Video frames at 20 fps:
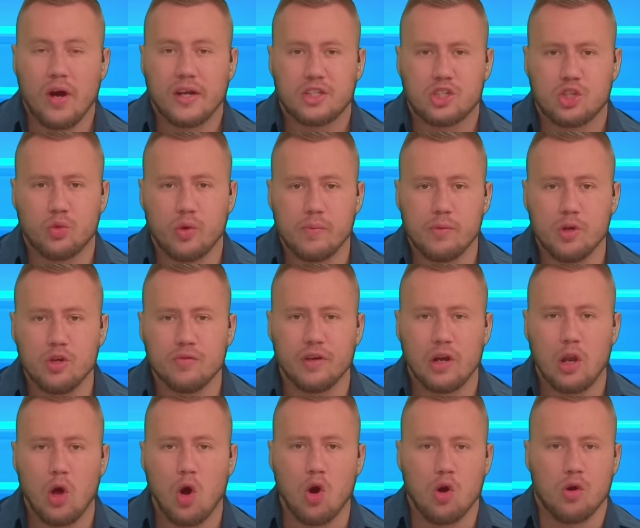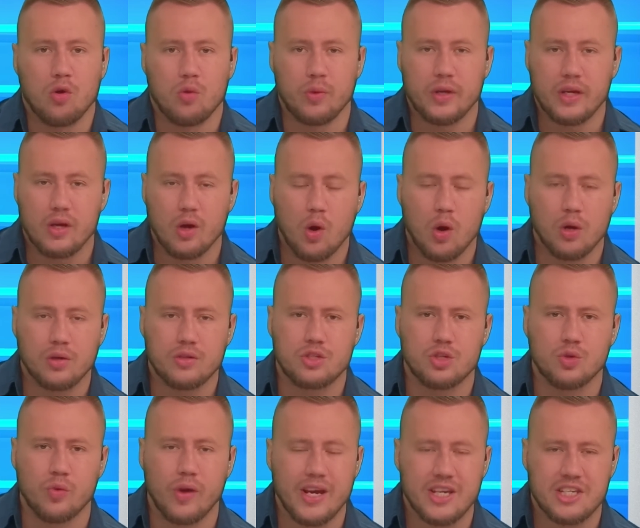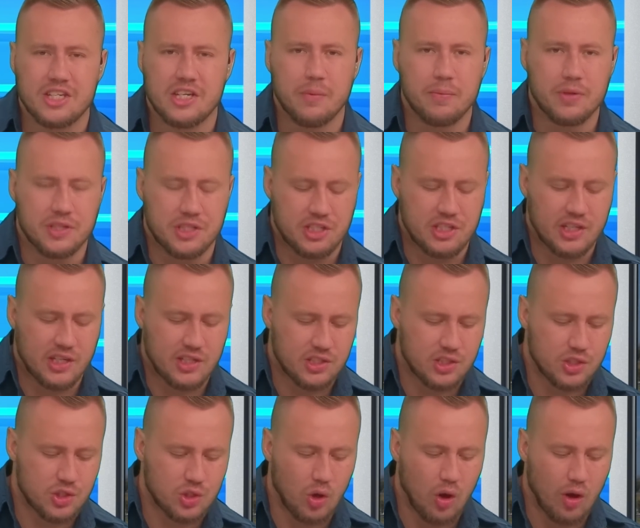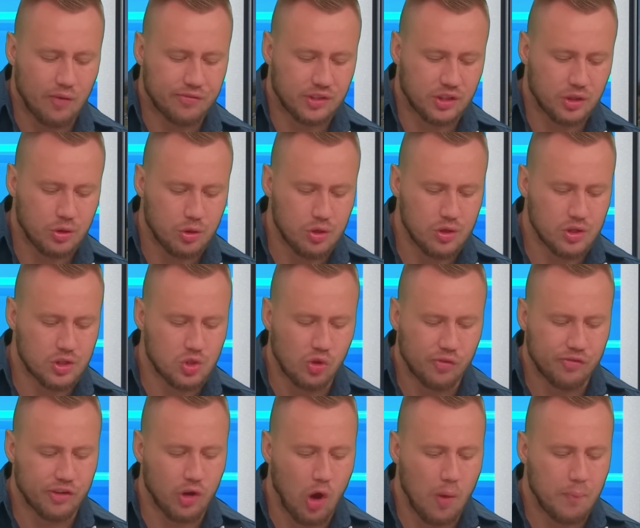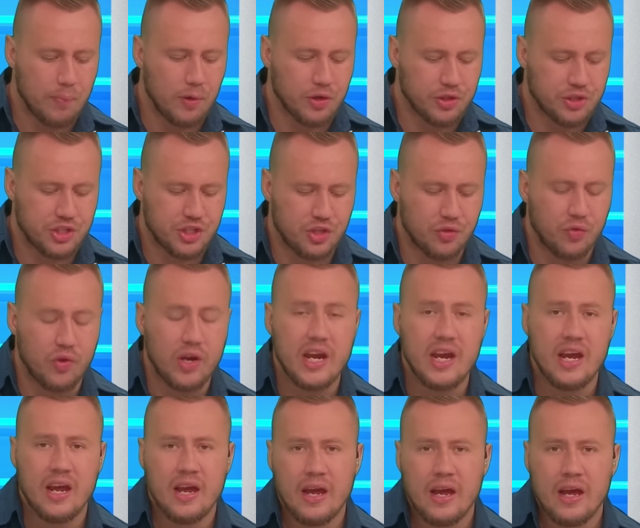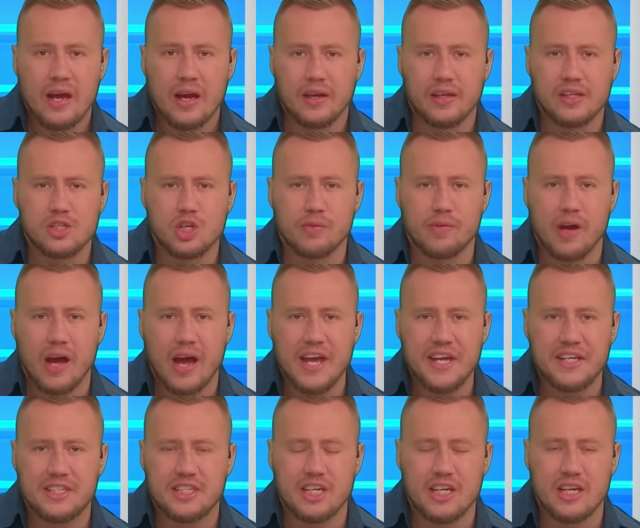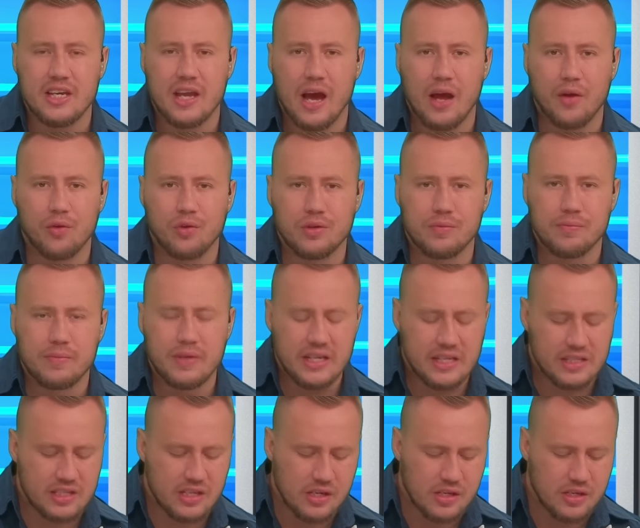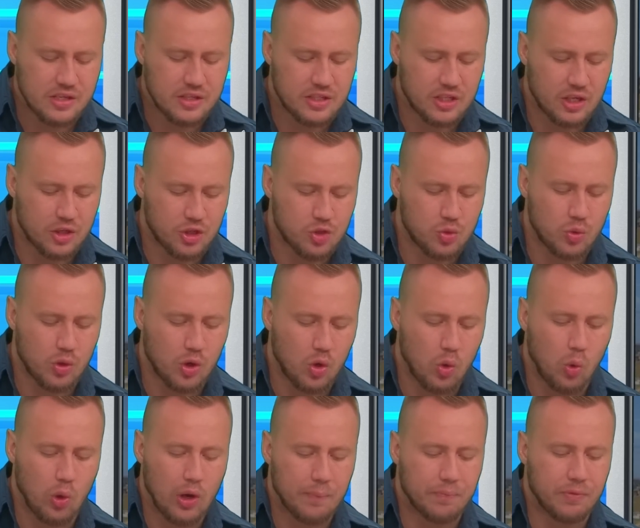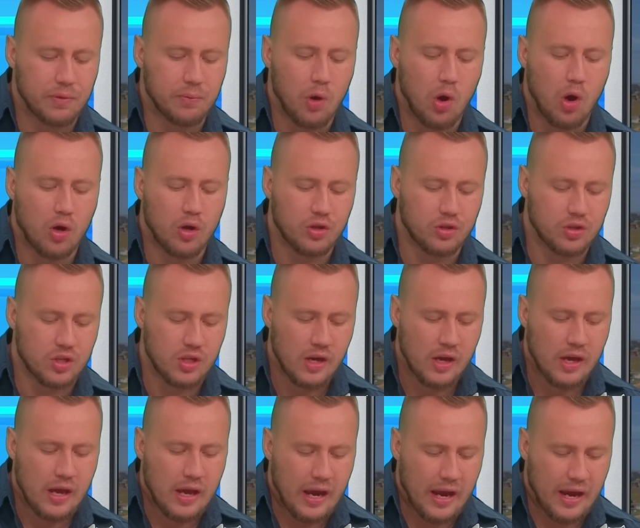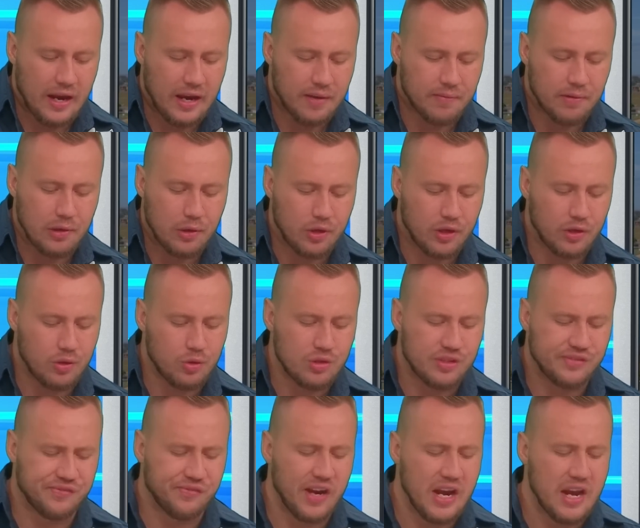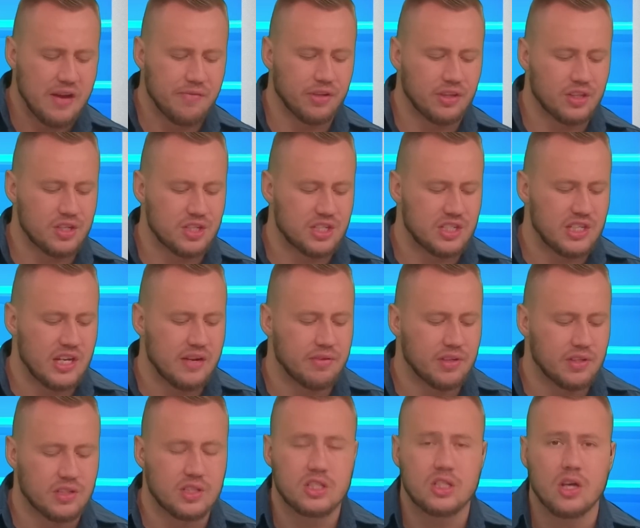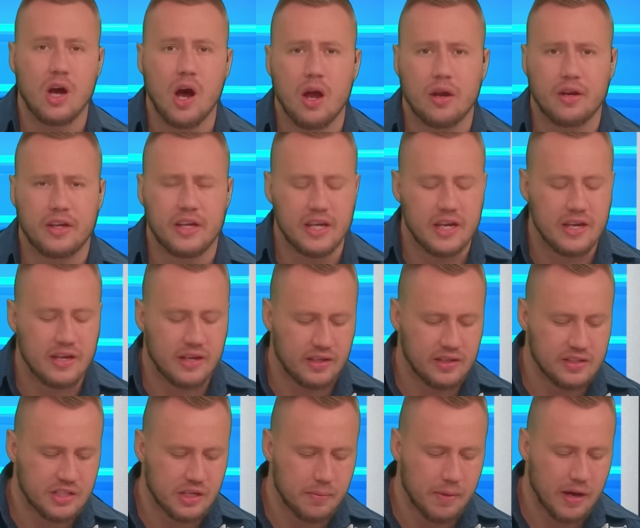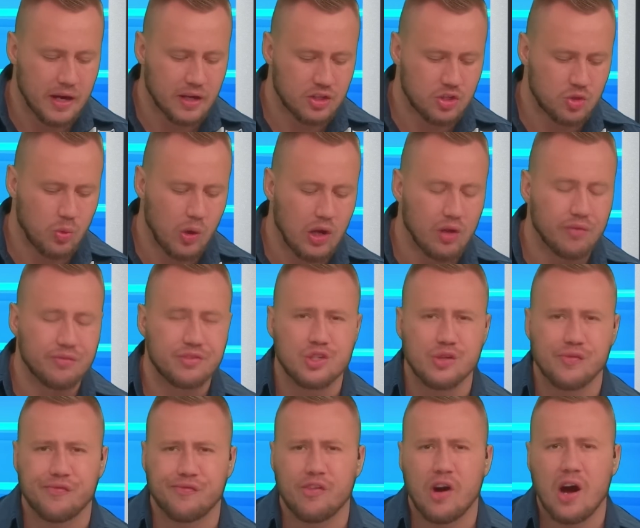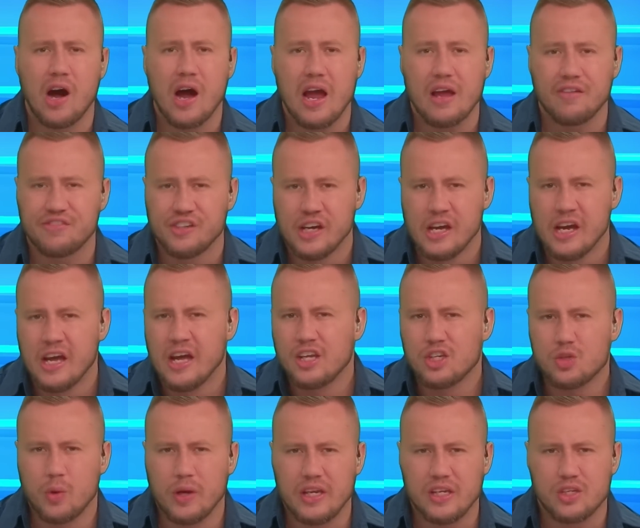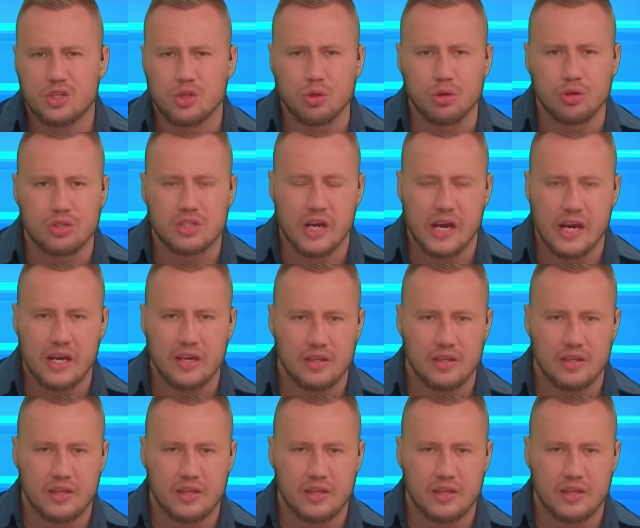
so we move along. We go on to race number six this afternoon. It's off at half past three. It is over 1,800 meters. I just want to call up the market and have a look at who's favorite. The seven, Sarki, is at about 12 to 5, 22 to 10 in